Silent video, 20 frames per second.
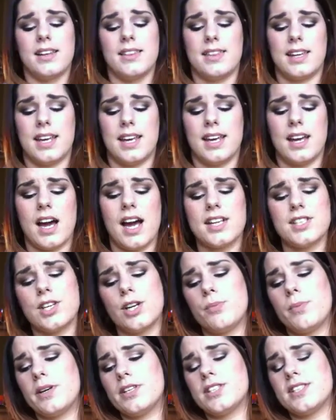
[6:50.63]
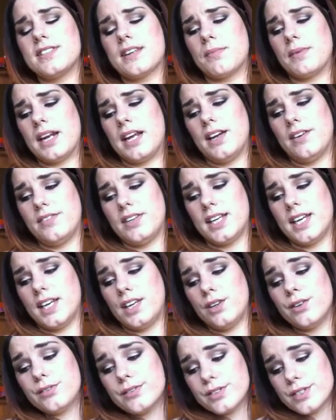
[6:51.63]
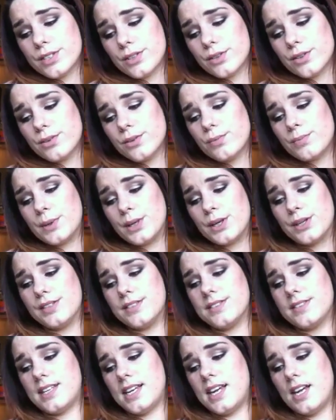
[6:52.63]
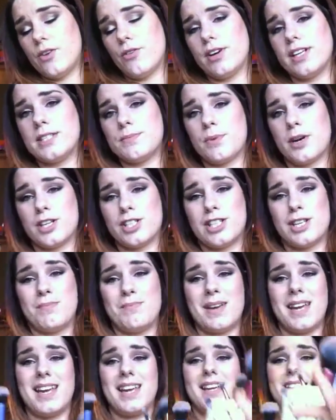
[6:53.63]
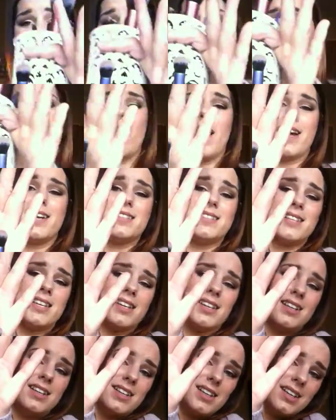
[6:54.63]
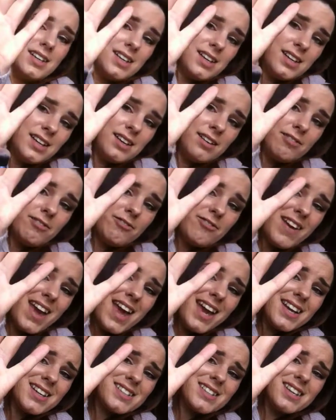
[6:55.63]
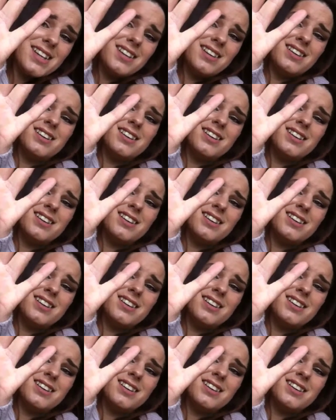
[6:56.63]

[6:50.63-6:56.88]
The eyeshadow brushes I'm going to have to get used to, because the crease brush to me is quite fat.